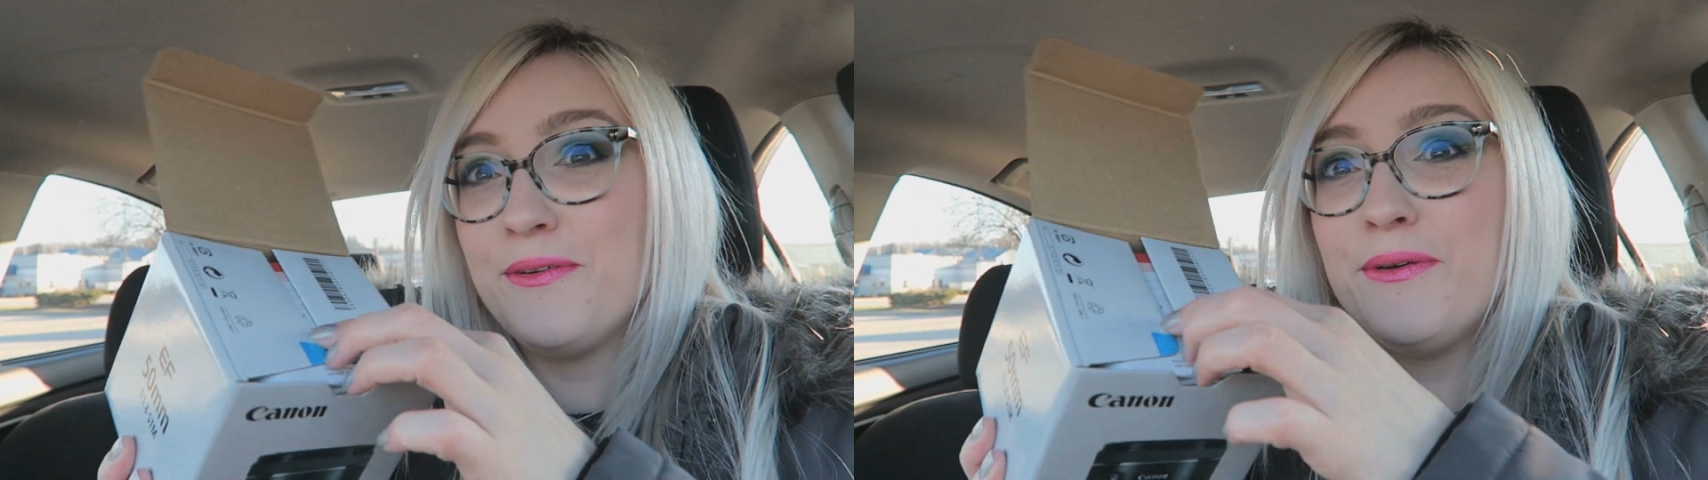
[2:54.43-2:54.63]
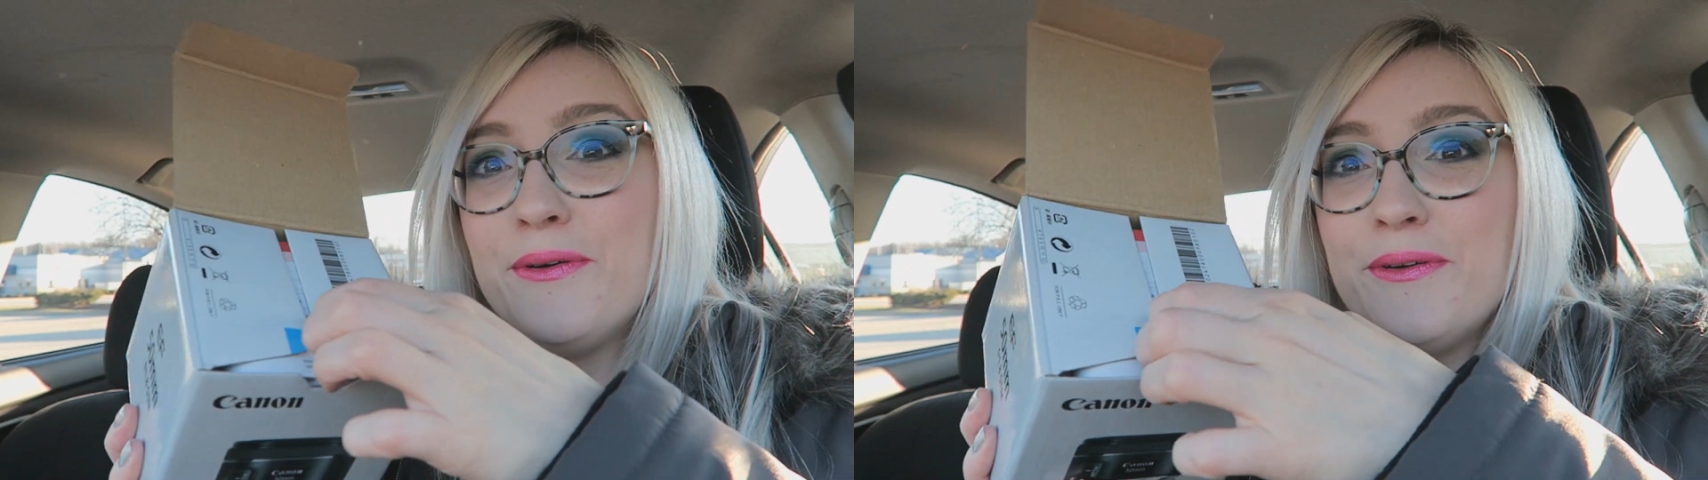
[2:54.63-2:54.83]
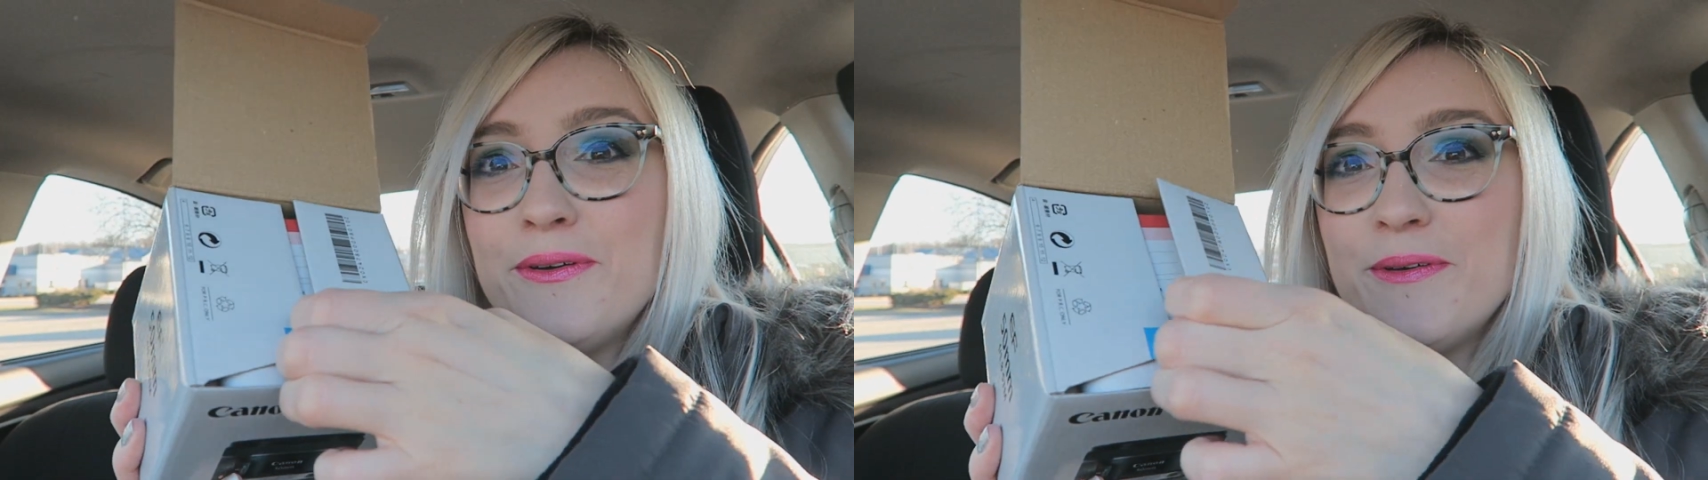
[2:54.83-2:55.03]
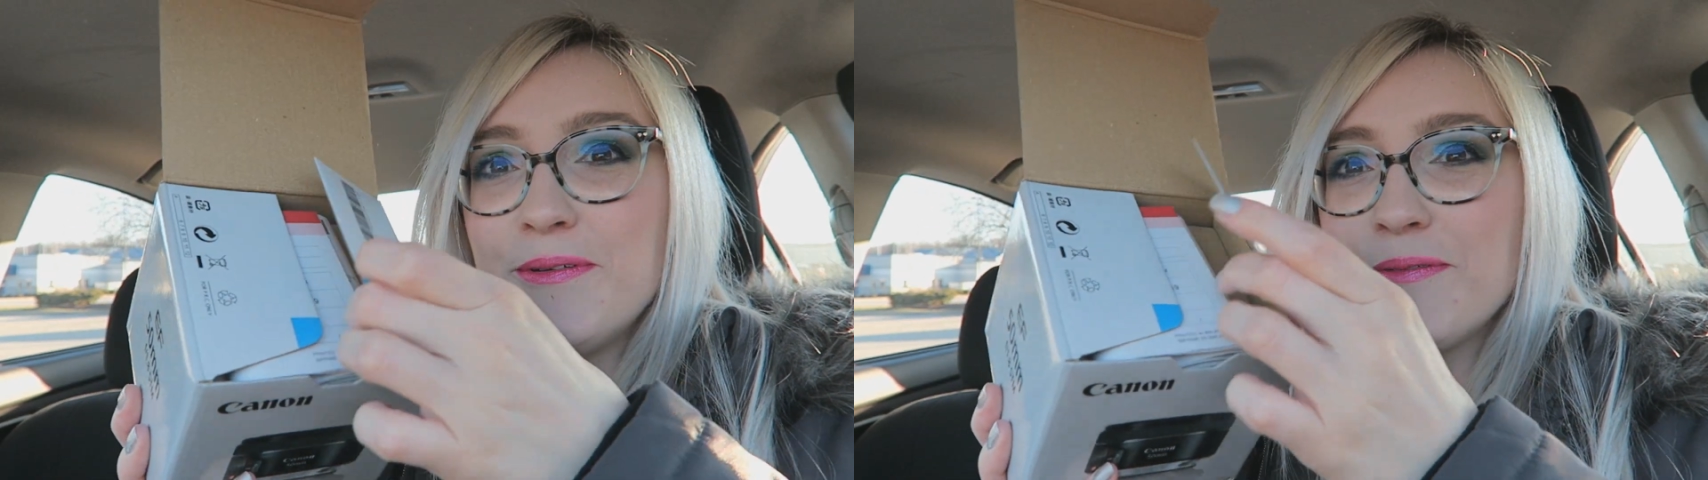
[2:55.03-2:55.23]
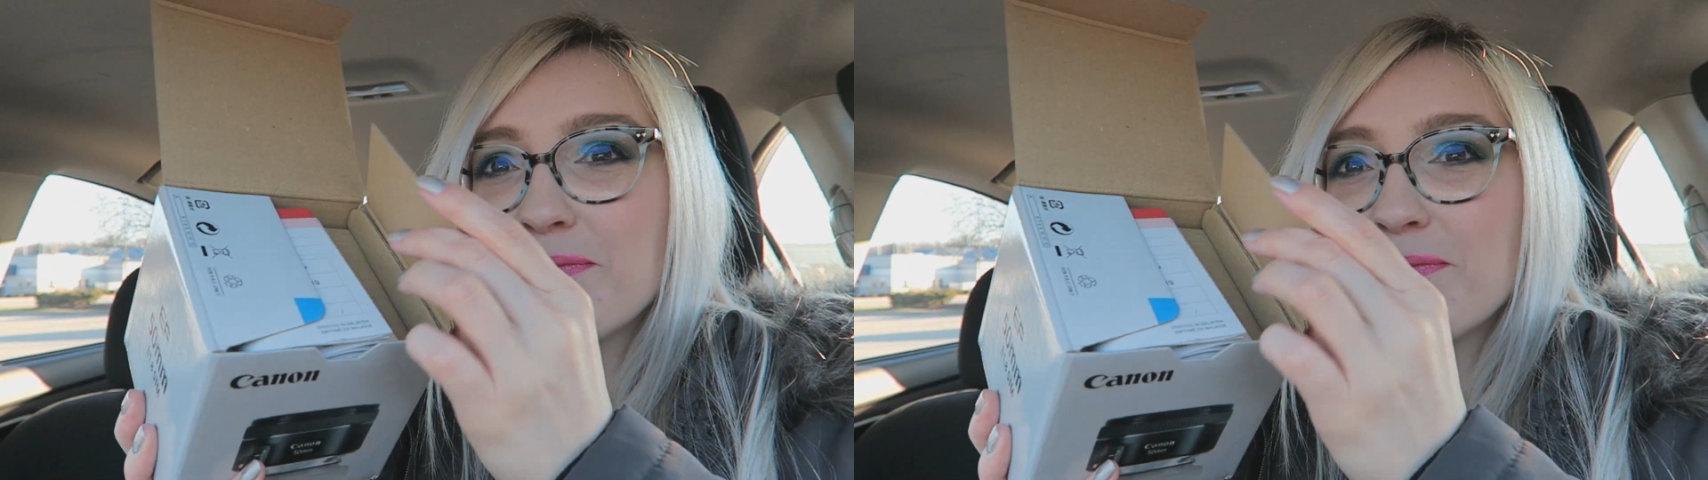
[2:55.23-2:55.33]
Ooh,